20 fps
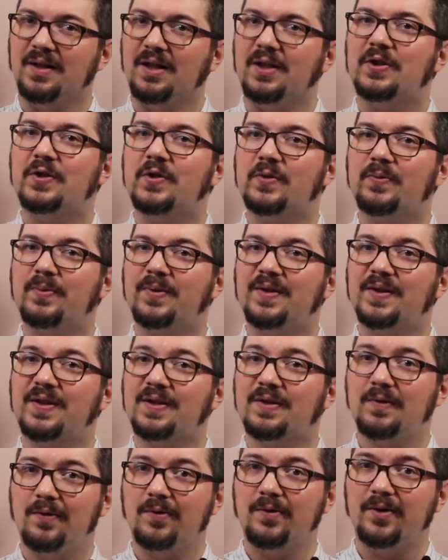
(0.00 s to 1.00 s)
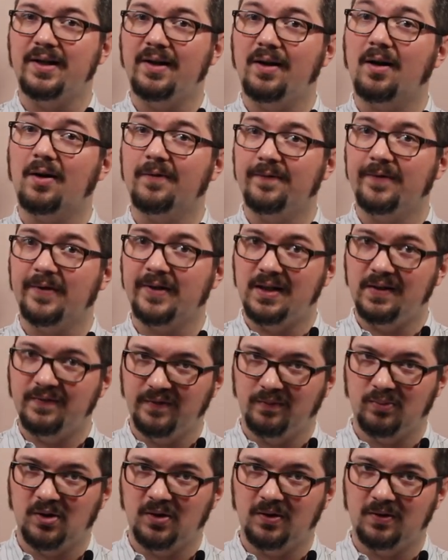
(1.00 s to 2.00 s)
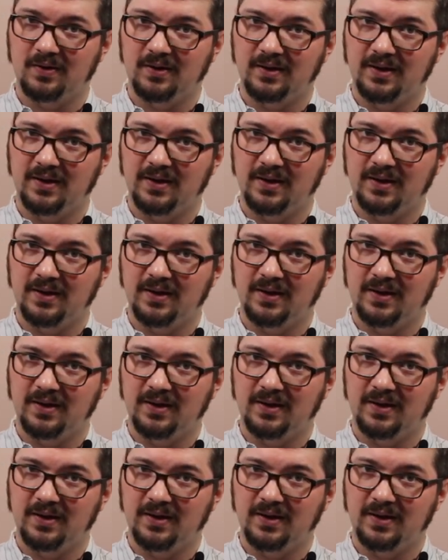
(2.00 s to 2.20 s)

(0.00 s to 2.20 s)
the issues with the story are forgivable,